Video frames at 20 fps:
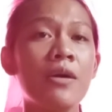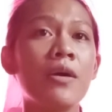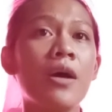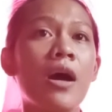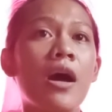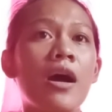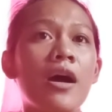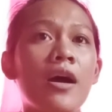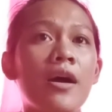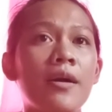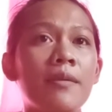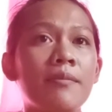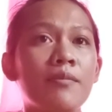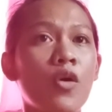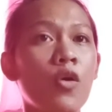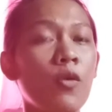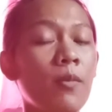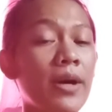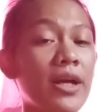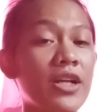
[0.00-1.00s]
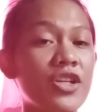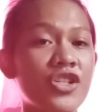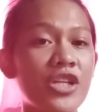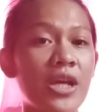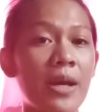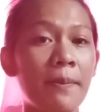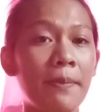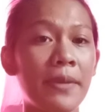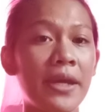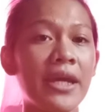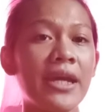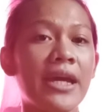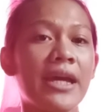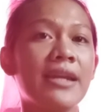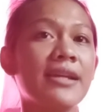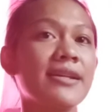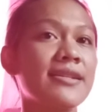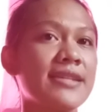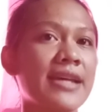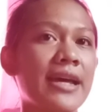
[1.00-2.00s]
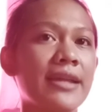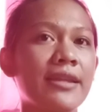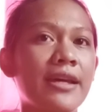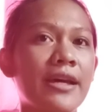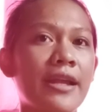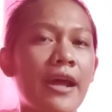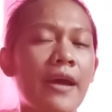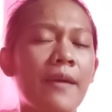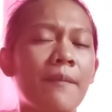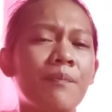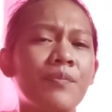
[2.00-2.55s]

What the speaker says: mobile shopping, and etc.